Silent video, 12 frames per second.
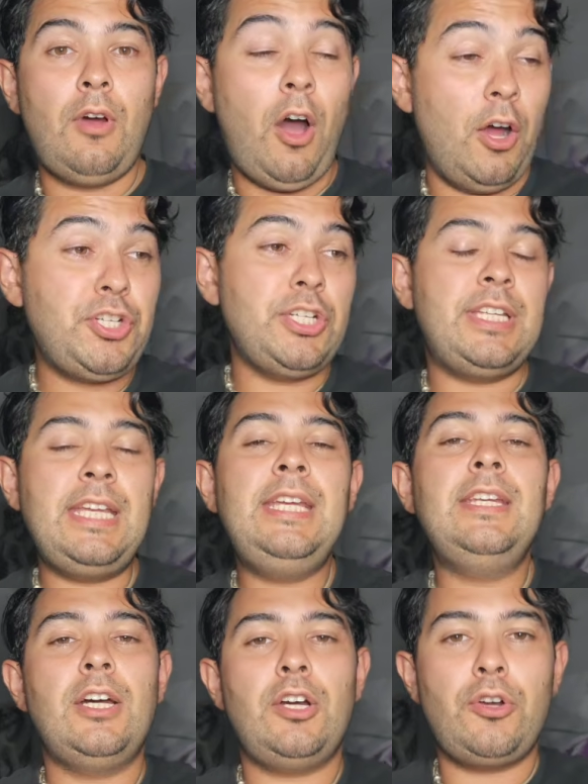
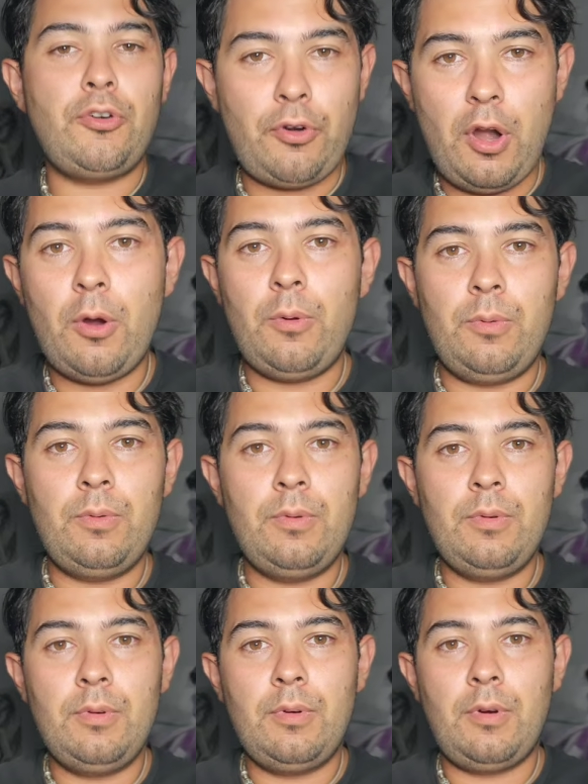Argentina grow,
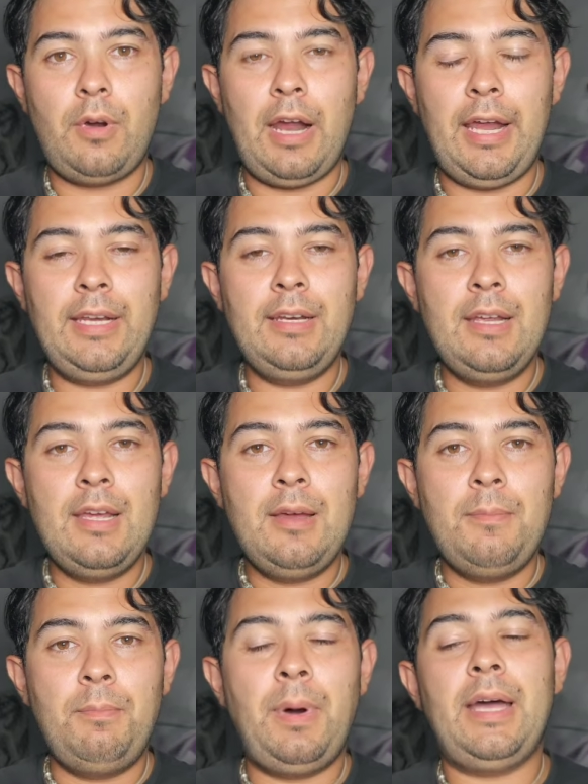right?
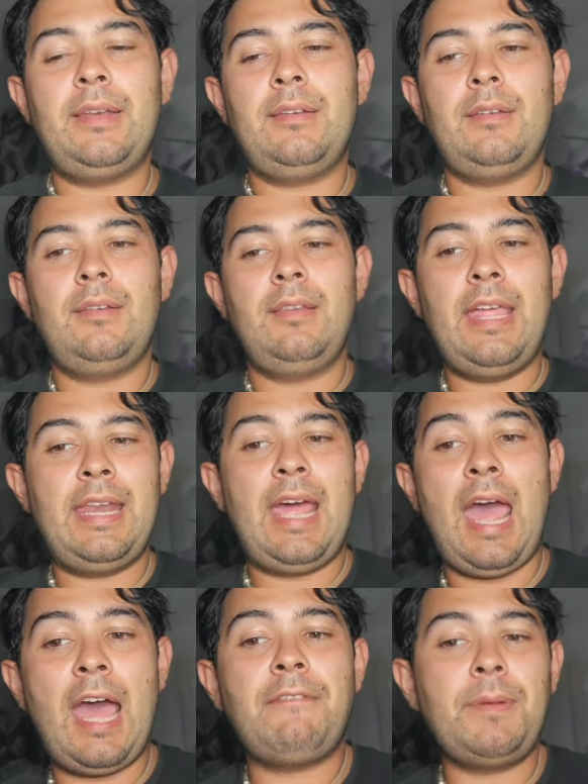But then
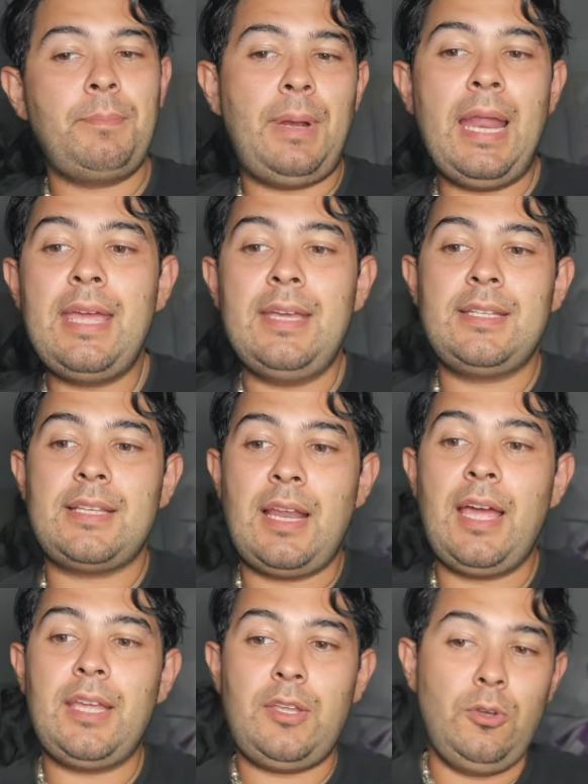having players
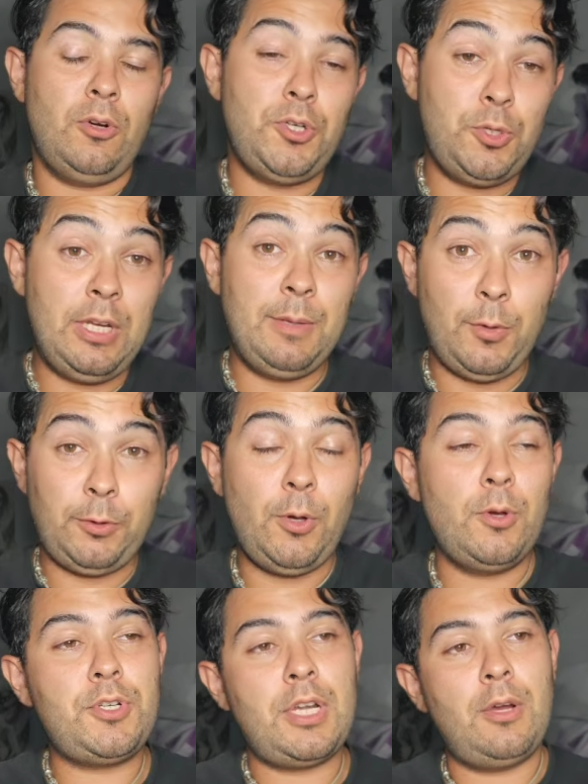like your Julian
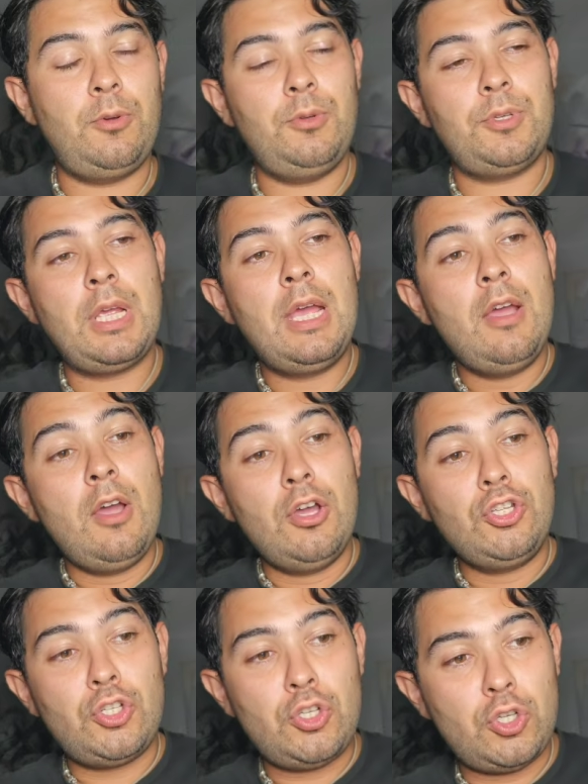Montoya, who's
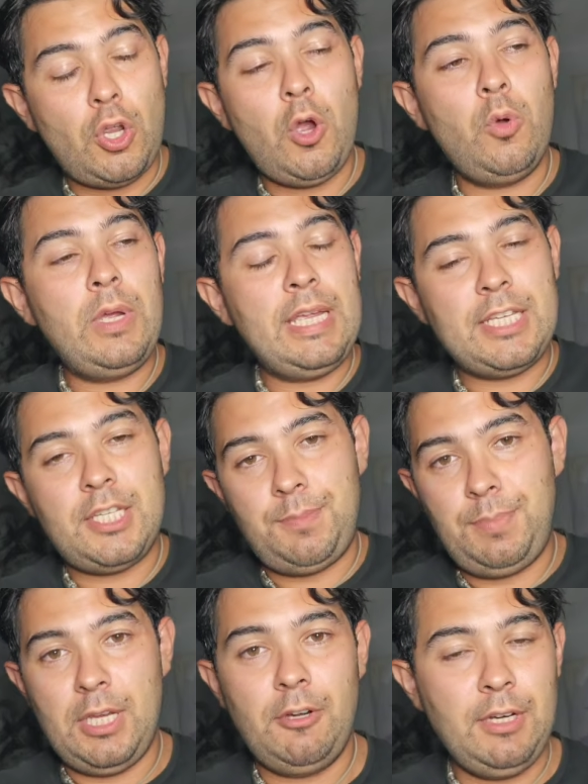so
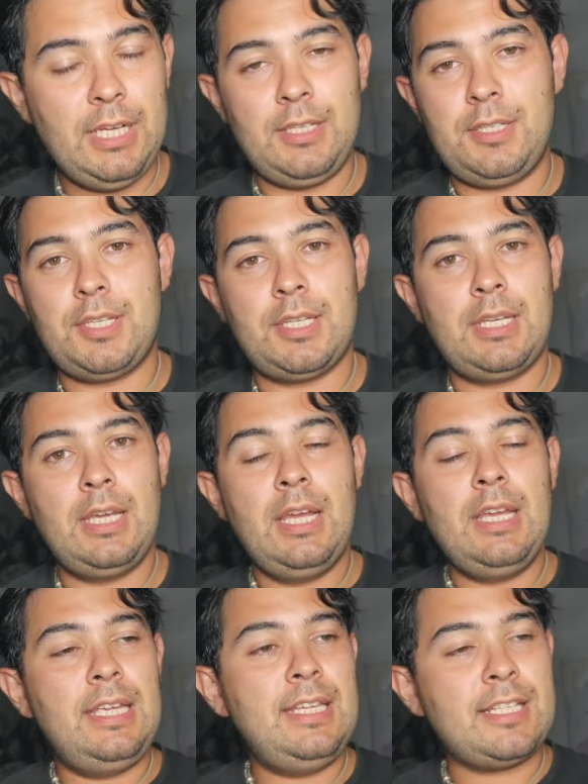experienced,
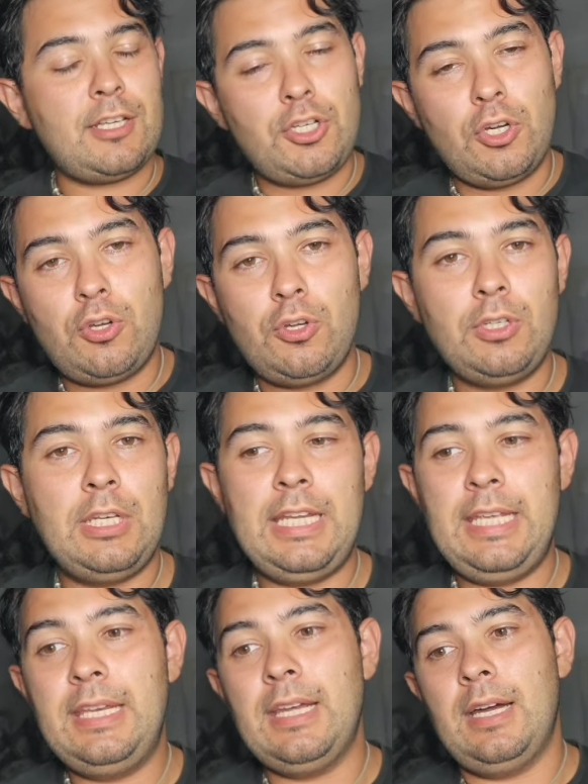he's such a good
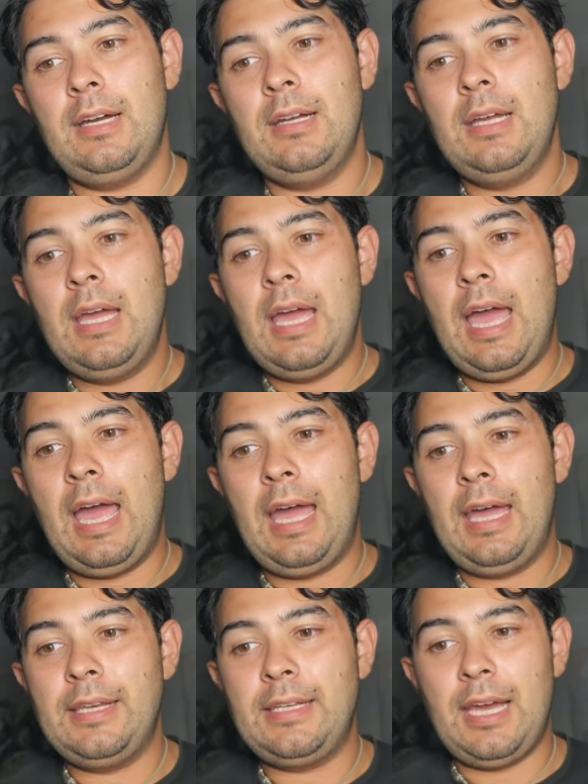leader,
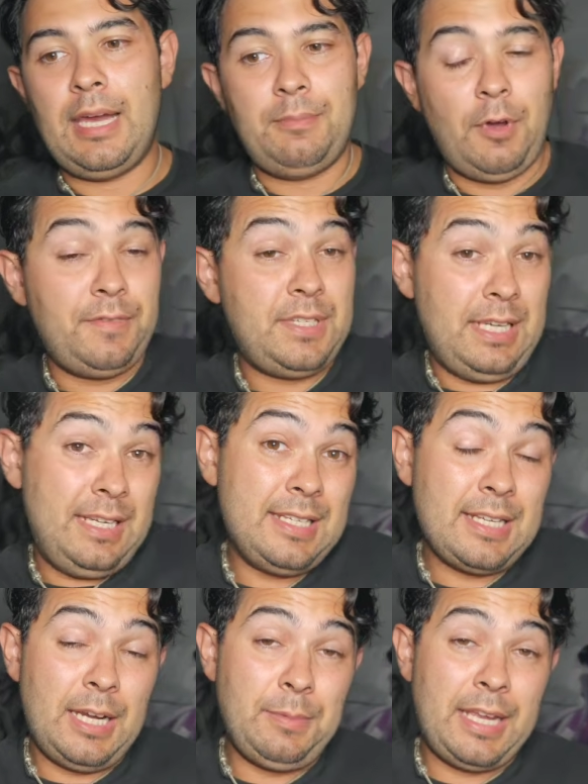and obviously he
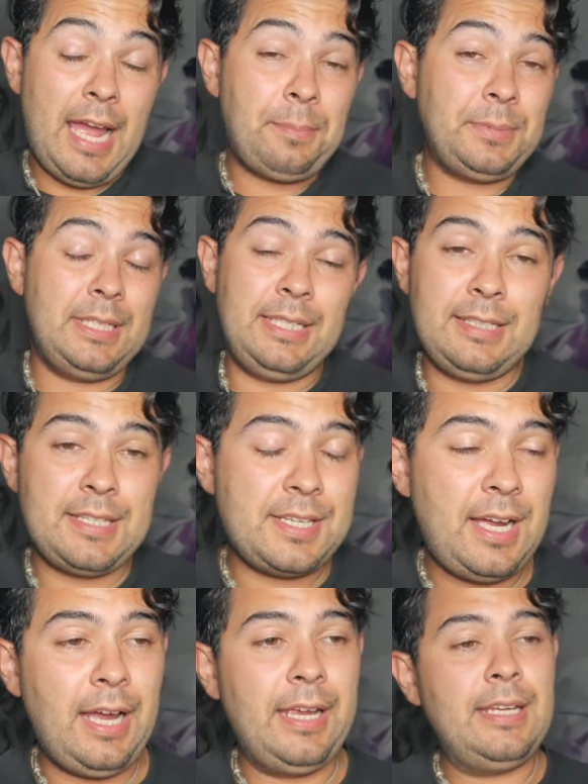is going to be captaining the
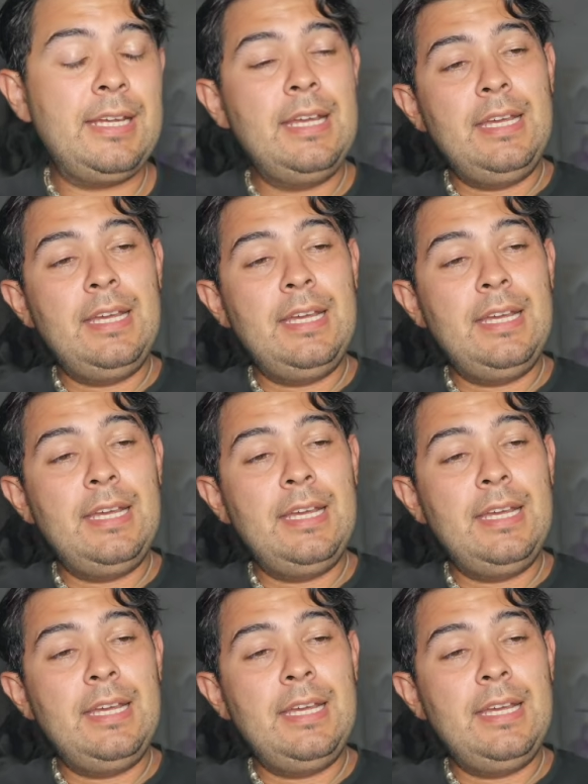side.